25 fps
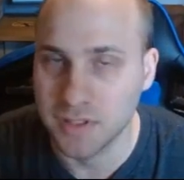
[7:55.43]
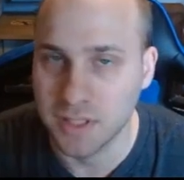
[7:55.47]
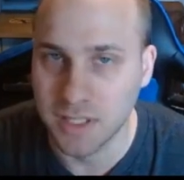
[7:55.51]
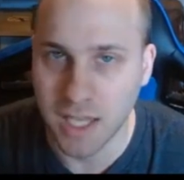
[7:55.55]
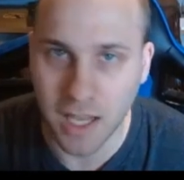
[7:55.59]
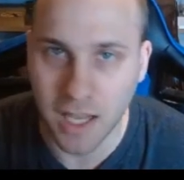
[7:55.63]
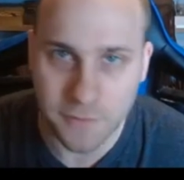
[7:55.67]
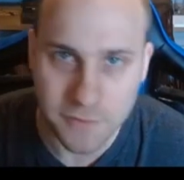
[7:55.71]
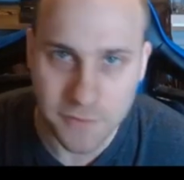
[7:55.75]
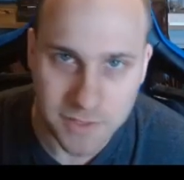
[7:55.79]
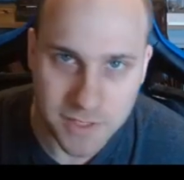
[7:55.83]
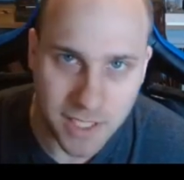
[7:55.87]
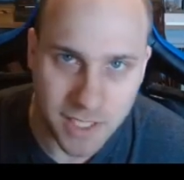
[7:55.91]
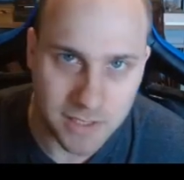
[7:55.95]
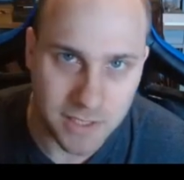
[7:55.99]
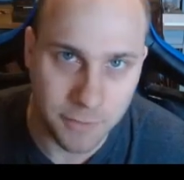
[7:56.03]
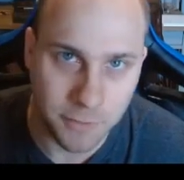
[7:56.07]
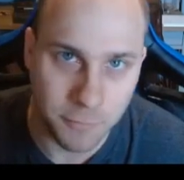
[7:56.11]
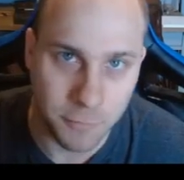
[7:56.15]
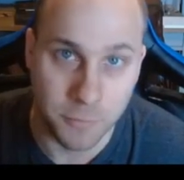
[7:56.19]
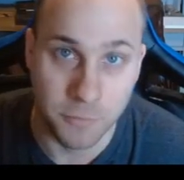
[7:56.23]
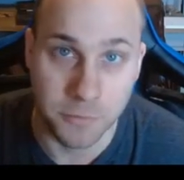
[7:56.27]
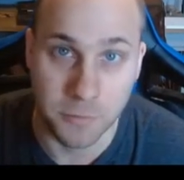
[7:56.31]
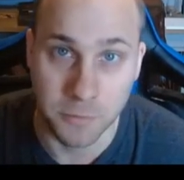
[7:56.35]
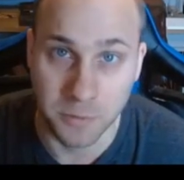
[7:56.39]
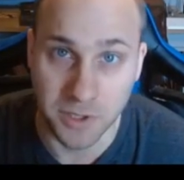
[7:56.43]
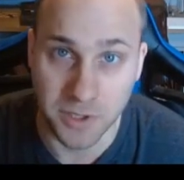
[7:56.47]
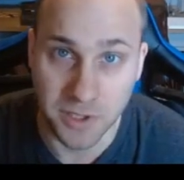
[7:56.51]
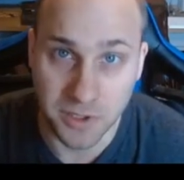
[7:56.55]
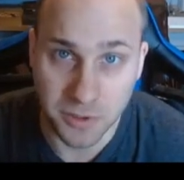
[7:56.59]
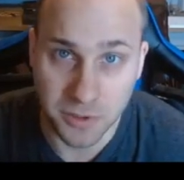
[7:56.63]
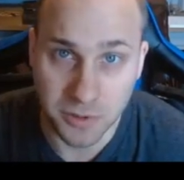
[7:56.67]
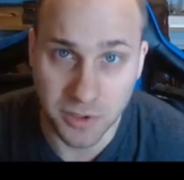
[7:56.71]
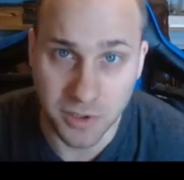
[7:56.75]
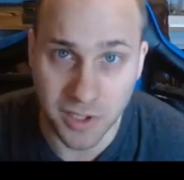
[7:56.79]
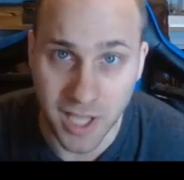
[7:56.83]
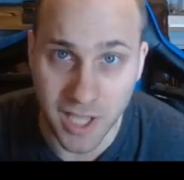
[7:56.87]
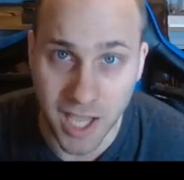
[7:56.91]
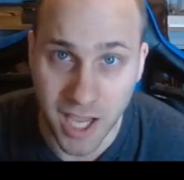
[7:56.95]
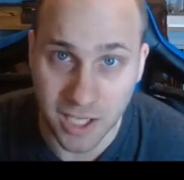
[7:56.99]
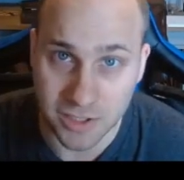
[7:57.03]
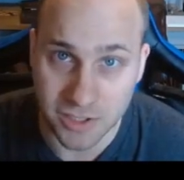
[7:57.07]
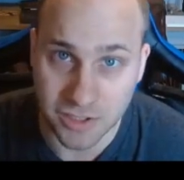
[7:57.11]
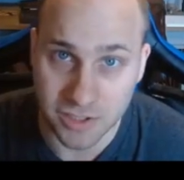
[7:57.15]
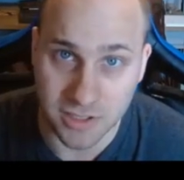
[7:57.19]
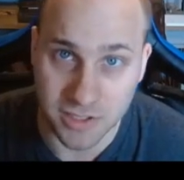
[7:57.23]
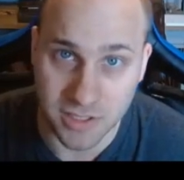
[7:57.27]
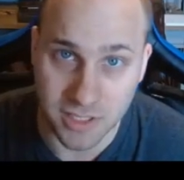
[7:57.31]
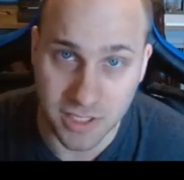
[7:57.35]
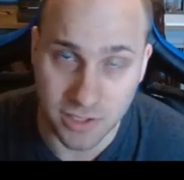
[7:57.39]
And obviously at level 3, you could
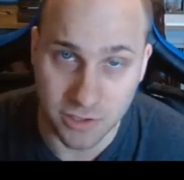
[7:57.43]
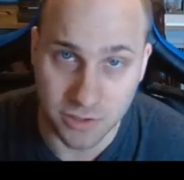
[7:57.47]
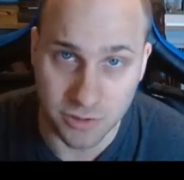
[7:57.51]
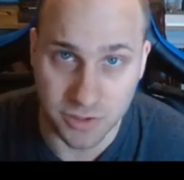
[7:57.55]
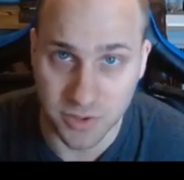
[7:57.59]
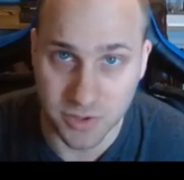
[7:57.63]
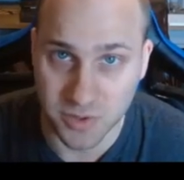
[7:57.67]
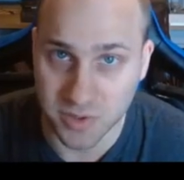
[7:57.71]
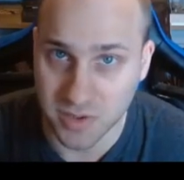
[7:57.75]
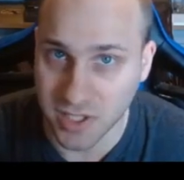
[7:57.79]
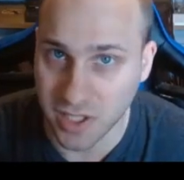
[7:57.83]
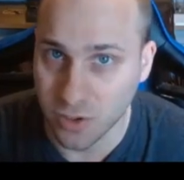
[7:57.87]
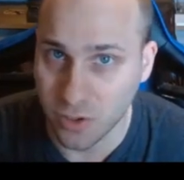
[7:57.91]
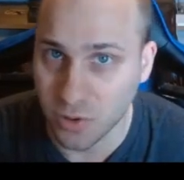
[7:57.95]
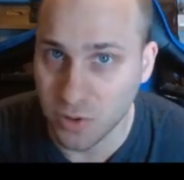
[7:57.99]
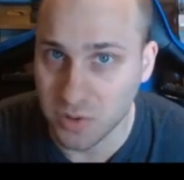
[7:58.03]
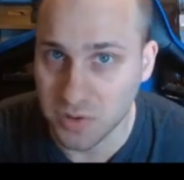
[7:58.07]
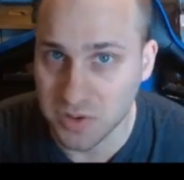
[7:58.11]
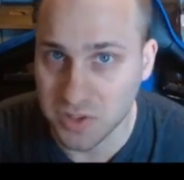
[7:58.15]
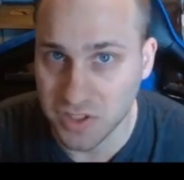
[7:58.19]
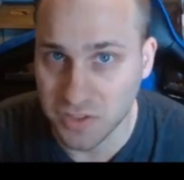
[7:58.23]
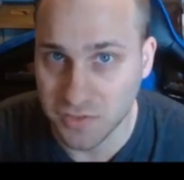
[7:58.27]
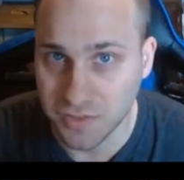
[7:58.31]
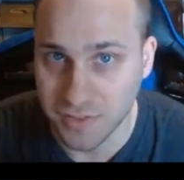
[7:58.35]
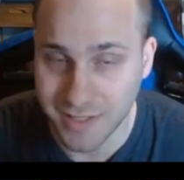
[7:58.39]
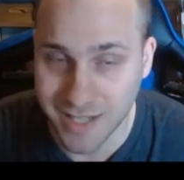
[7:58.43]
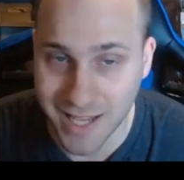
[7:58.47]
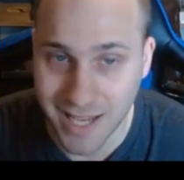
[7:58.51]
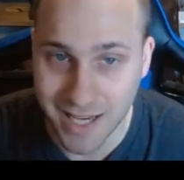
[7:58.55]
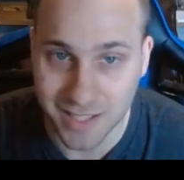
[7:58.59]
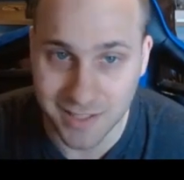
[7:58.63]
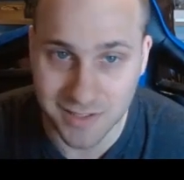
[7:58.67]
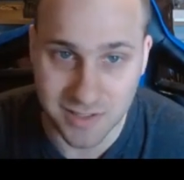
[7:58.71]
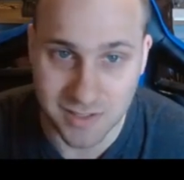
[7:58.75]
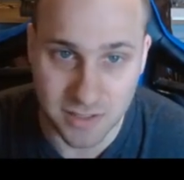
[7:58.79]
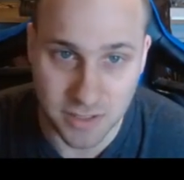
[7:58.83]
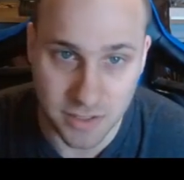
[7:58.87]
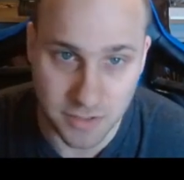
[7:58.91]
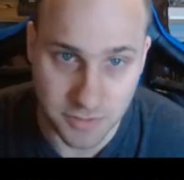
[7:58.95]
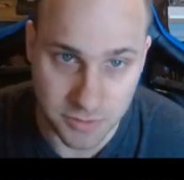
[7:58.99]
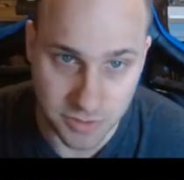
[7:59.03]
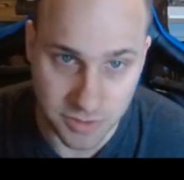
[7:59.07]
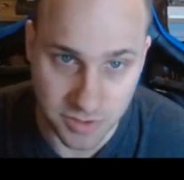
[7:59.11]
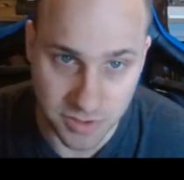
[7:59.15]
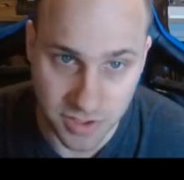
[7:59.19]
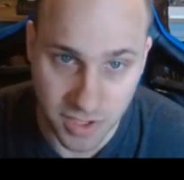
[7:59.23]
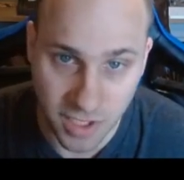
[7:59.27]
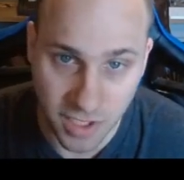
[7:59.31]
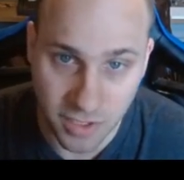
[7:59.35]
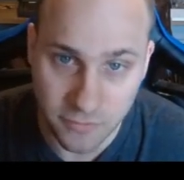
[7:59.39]
actually introduce like cultist fanatics and other
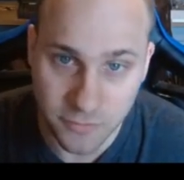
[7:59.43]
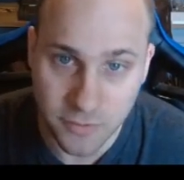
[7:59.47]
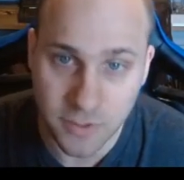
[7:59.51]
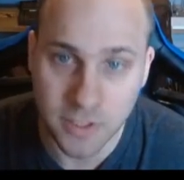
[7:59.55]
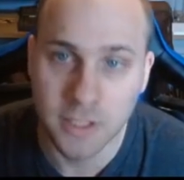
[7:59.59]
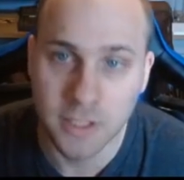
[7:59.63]
stuff.